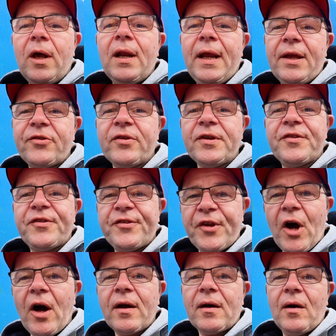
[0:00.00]
are literally
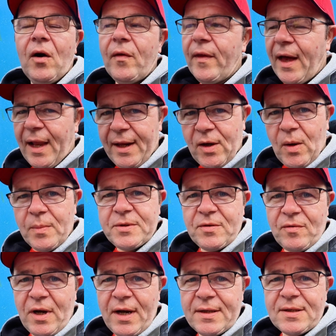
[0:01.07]
stuck on the helicopter
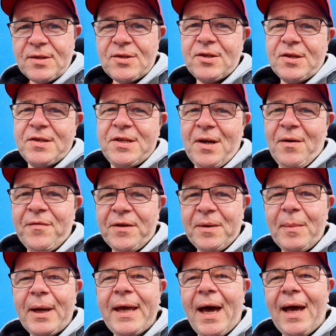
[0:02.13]
ride. It's just suffered a
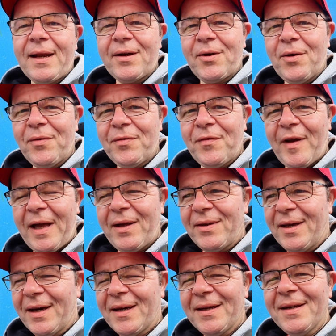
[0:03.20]
mechanical
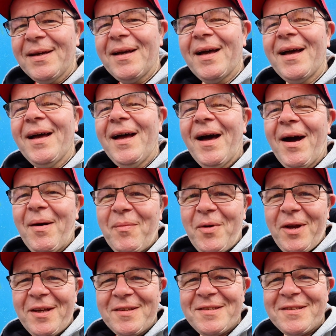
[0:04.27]
failure and
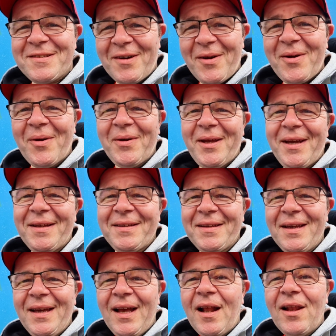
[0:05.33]
we're stuck on it.
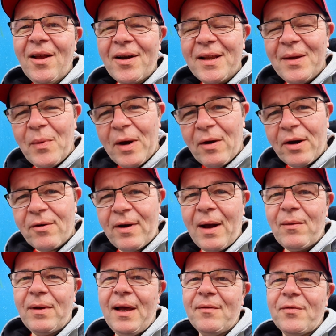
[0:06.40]
Luckily we're at
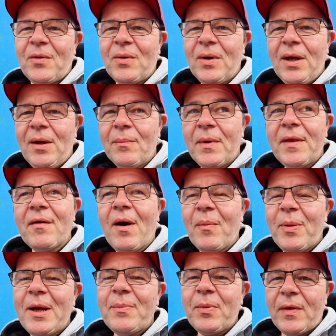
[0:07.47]
ground level, but there are
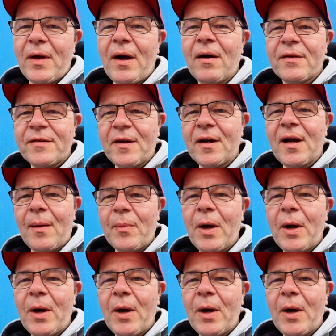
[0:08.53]
people that are stuck up